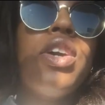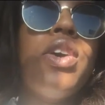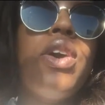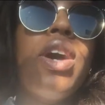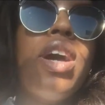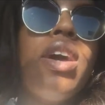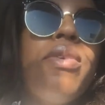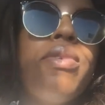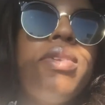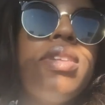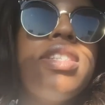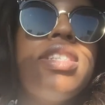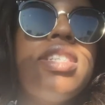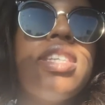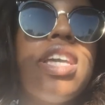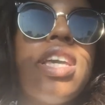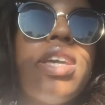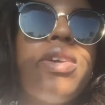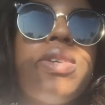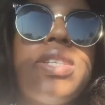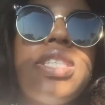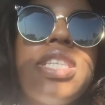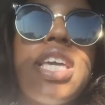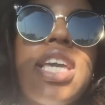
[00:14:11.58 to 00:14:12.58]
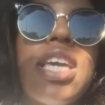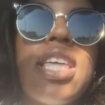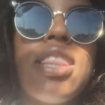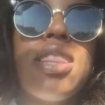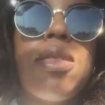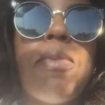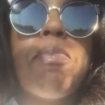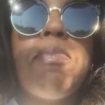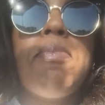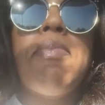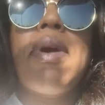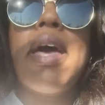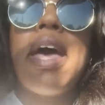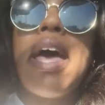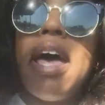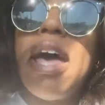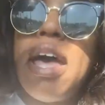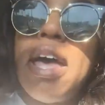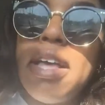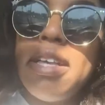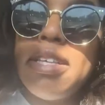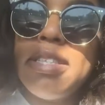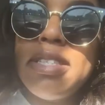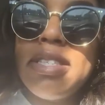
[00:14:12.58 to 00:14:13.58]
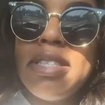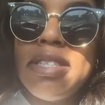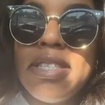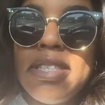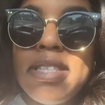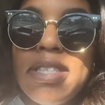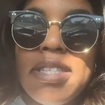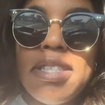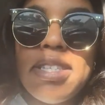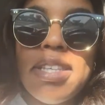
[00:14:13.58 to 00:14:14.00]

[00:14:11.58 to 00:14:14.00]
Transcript: I wouldn't say it was like the best